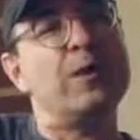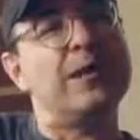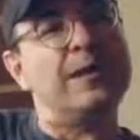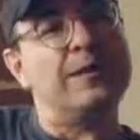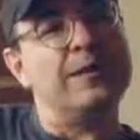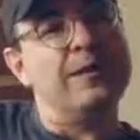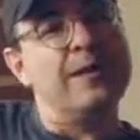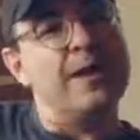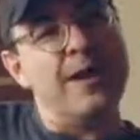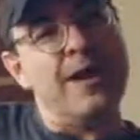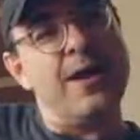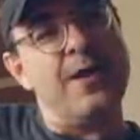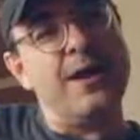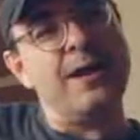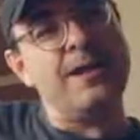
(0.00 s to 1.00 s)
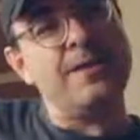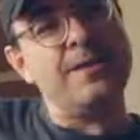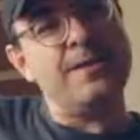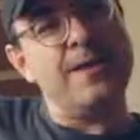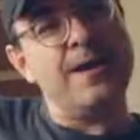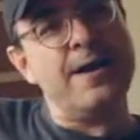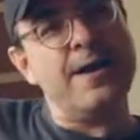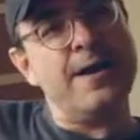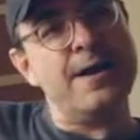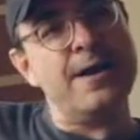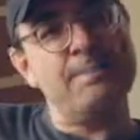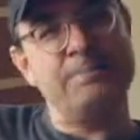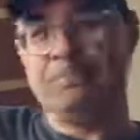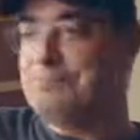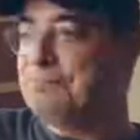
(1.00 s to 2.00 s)
ring, right?
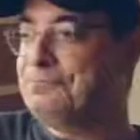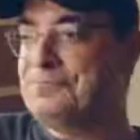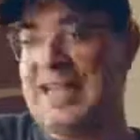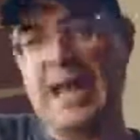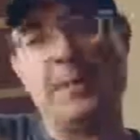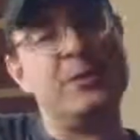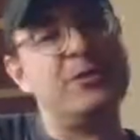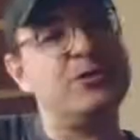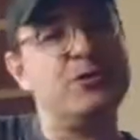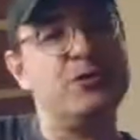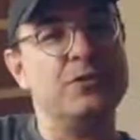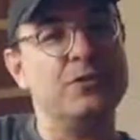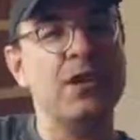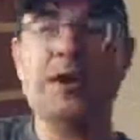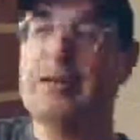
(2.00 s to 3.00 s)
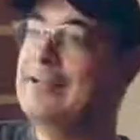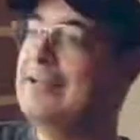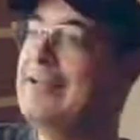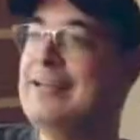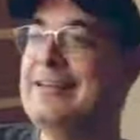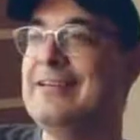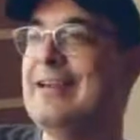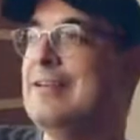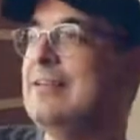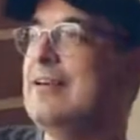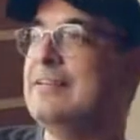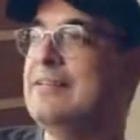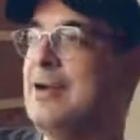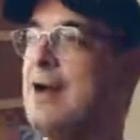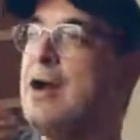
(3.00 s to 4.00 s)
Damaged. Oh, and
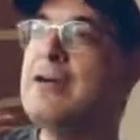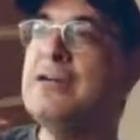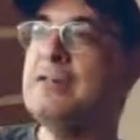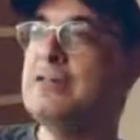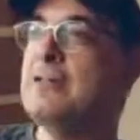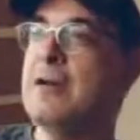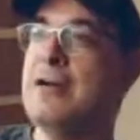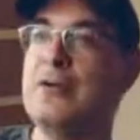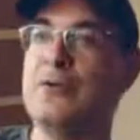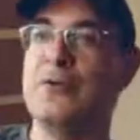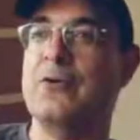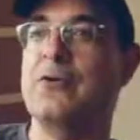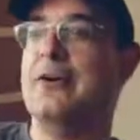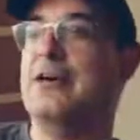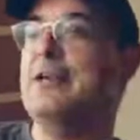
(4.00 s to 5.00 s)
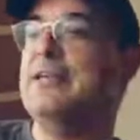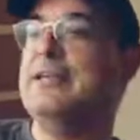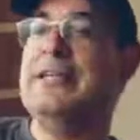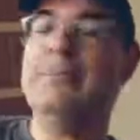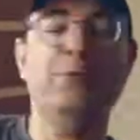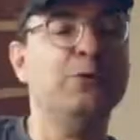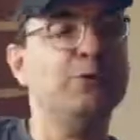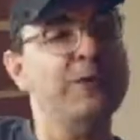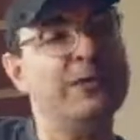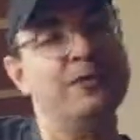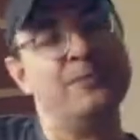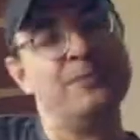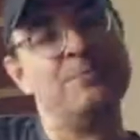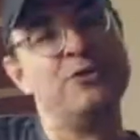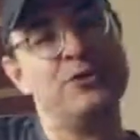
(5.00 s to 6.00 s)
a tongue stud or a nipple ring
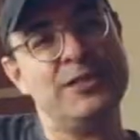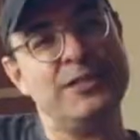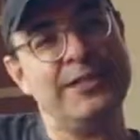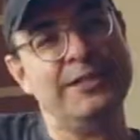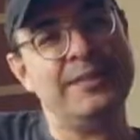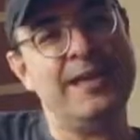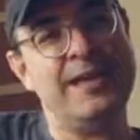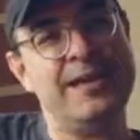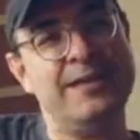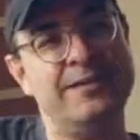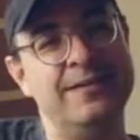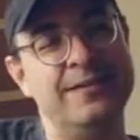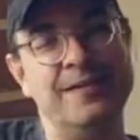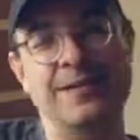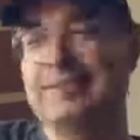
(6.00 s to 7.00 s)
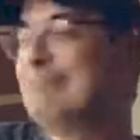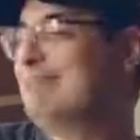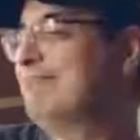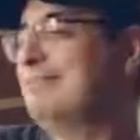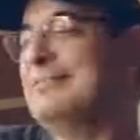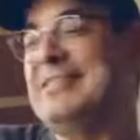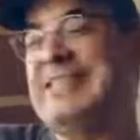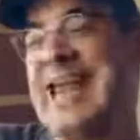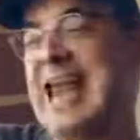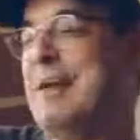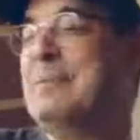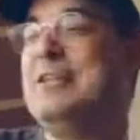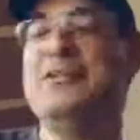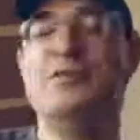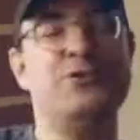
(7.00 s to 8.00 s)
or some shit like that.
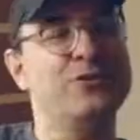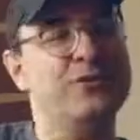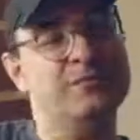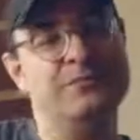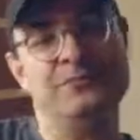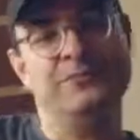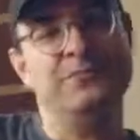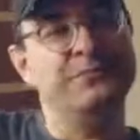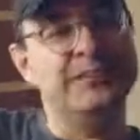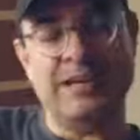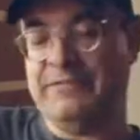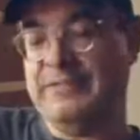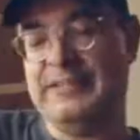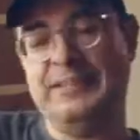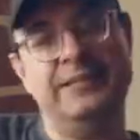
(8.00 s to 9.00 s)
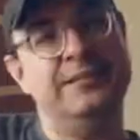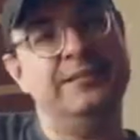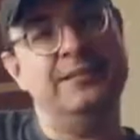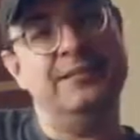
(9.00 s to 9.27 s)
Damaged. Definitely.